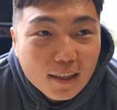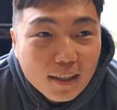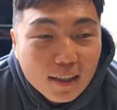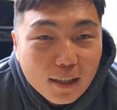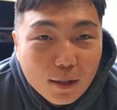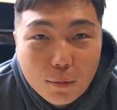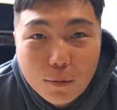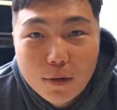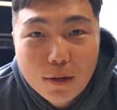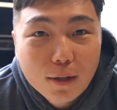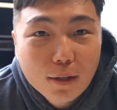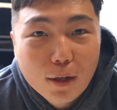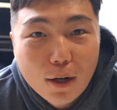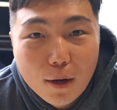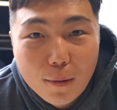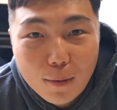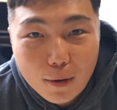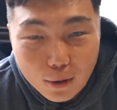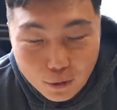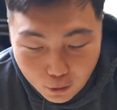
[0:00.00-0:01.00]
He wanted to talk
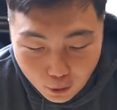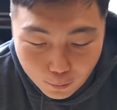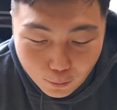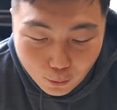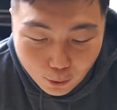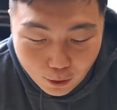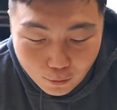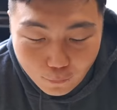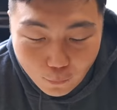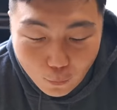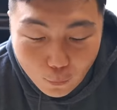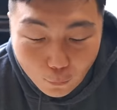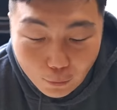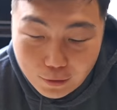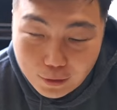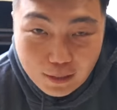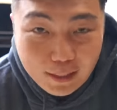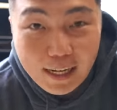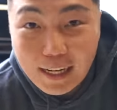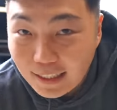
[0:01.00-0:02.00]
about our turbo giveaway, which
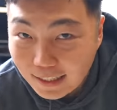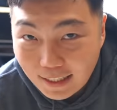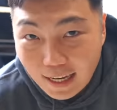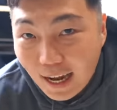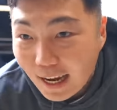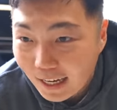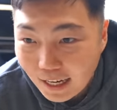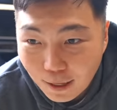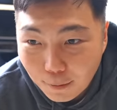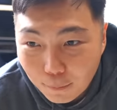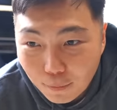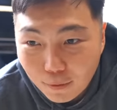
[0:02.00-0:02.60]
is exciting.